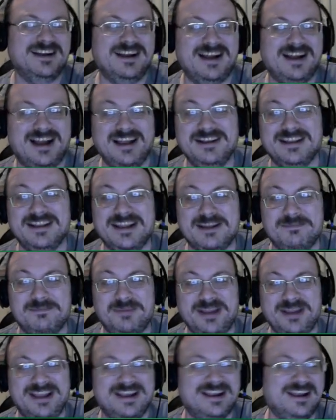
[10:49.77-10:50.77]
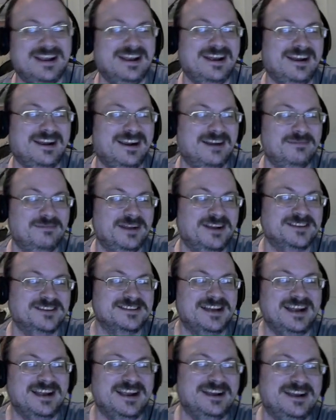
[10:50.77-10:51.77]
I like being here because
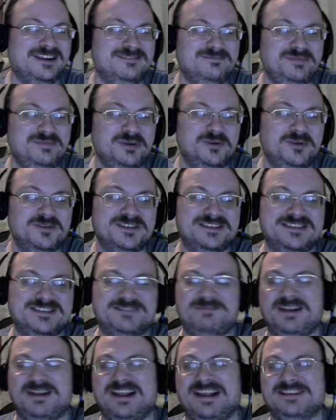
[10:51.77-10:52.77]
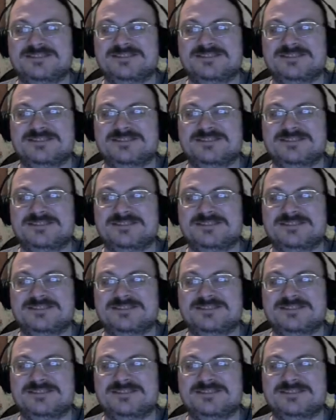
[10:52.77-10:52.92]
I can abuse this place.